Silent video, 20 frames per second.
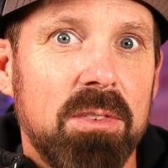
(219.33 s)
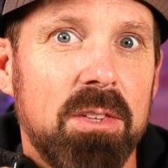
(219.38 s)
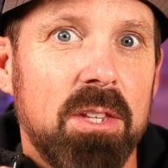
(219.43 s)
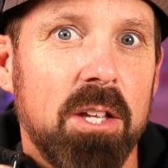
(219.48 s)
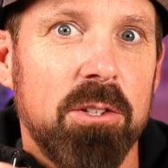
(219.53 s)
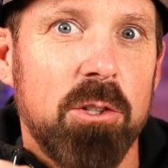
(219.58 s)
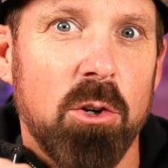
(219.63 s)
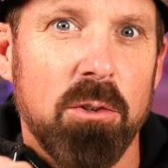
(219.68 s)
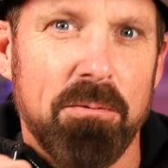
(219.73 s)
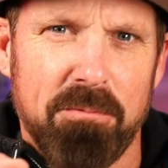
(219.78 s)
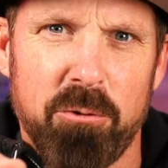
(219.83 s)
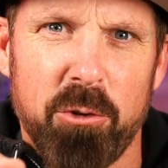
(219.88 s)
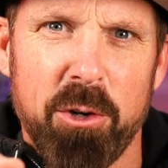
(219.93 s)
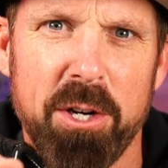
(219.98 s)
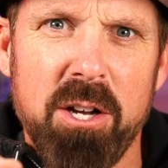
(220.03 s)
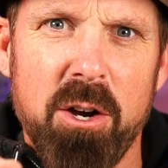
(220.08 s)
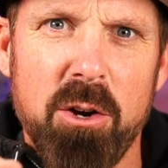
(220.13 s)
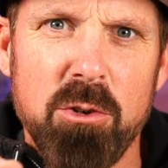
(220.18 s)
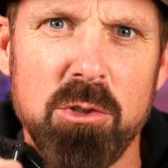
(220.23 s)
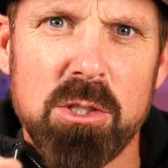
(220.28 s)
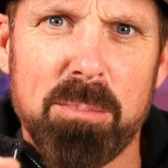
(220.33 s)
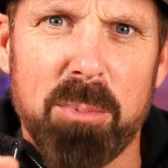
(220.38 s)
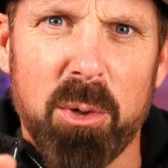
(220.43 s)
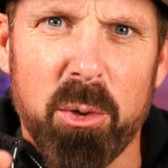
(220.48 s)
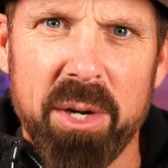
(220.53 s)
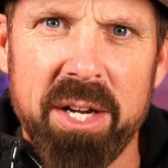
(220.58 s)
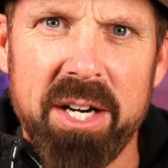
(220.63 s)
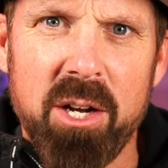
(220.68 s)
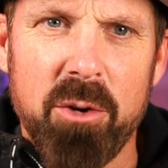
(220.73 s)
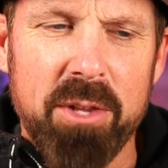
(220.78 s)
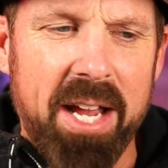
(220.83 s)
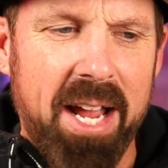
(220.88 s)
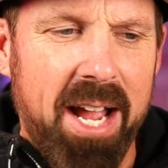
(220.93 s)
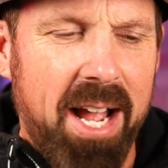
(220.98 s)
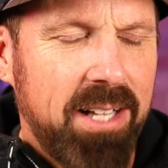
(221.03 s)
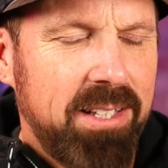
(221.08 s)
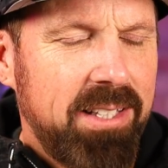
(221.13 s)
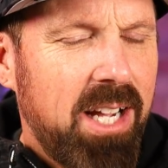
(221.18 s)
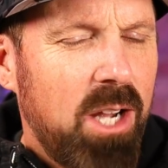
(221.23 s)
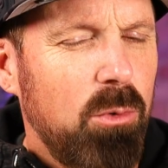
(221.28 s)
the Fritos burrito they
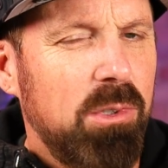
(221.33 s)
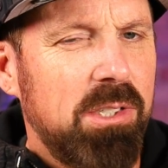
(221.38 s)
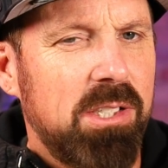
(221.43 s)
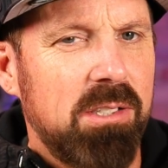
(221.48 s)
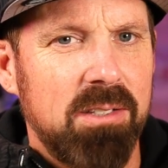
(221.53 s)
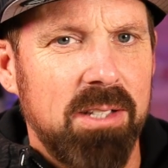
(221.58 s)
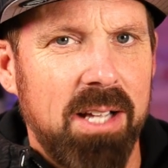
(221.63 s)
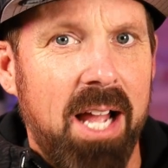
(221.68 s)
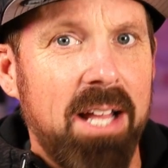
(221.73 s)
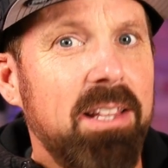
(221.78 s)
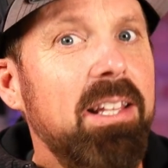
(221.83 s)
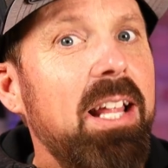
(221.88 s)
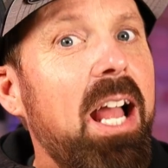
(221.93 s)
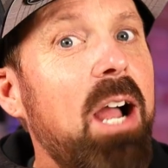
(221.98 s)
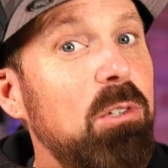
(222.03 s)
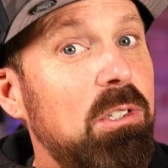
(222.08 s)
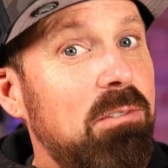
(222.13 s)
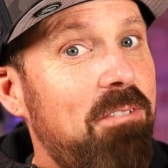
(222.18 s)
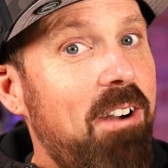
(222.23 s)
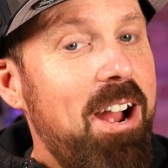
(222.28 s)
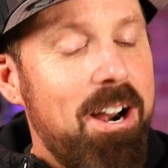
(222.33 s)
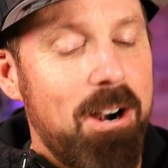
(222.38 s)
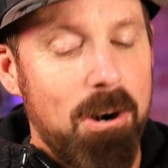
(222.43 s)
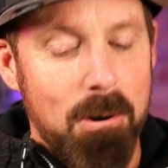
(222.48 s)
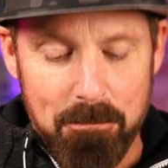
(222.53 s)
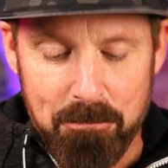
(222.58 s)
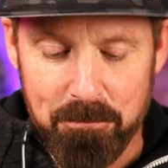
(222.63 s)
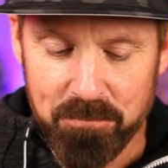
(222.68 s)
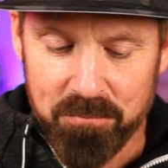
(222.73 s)
had, that was fire.